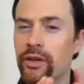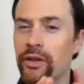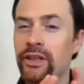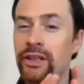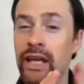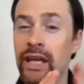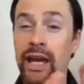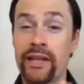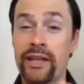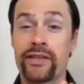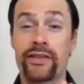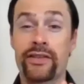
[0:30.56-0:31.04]

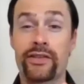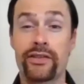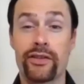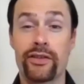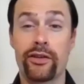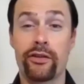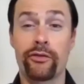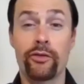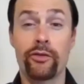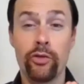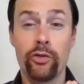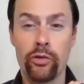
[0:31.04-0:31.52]
yes,
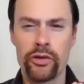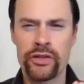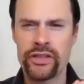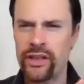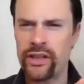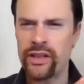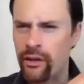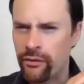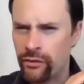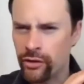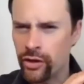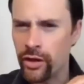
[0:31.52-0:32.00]
of course,
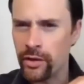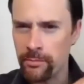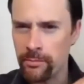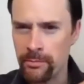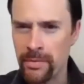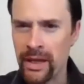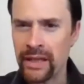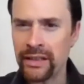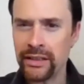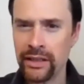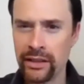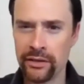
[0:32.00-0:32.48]
I've learned
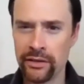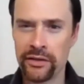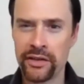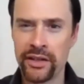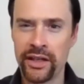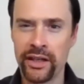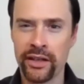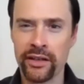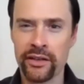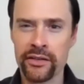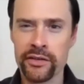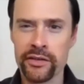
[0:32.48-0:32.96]
many
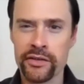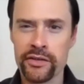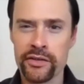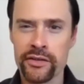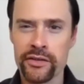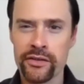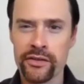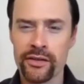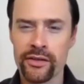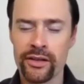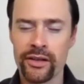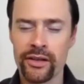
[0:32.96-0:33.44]

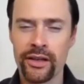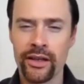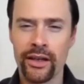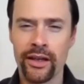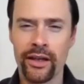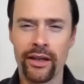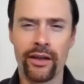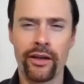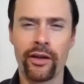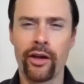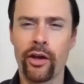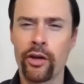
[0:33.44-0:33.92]
things
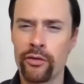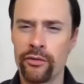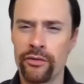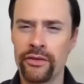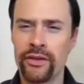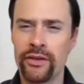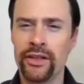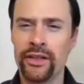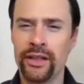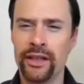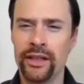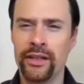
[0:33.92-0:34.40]
uh, over
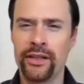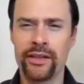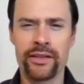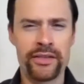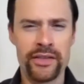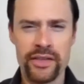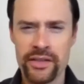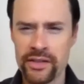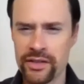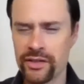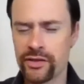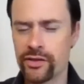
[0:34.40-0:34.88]
the years.
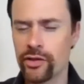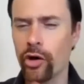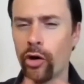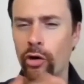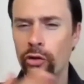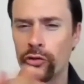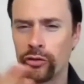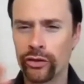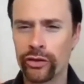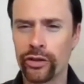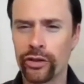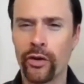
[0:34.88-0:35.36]
This is an
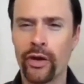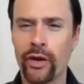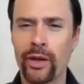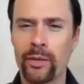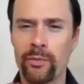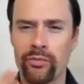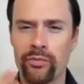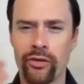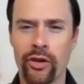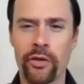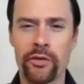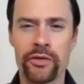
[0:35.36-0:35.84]

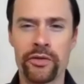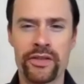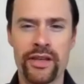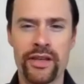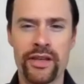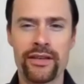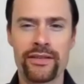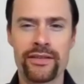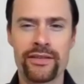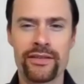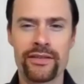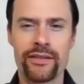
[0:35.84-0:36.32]
ongoing
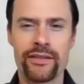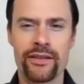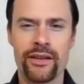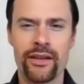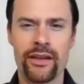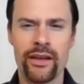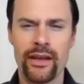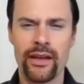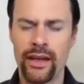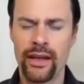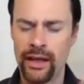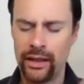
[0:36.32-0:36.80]
process.
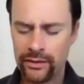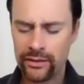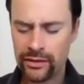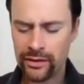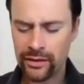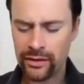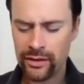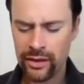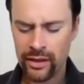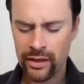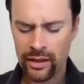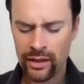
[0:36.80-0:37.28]
And
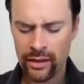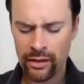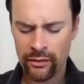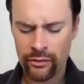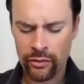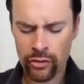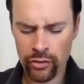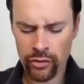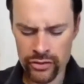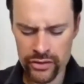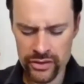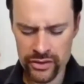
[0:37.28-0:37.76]
of
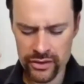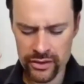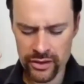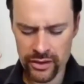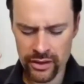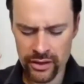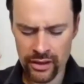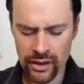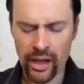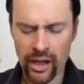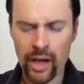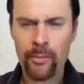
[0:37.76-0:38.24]
course,
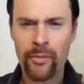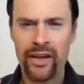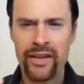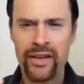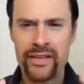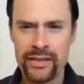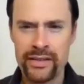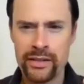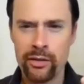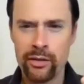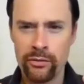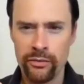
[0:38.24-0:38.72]
I
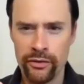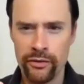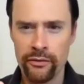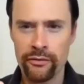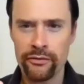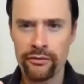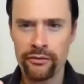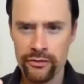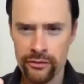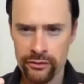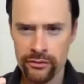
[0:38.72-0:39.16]
myself have,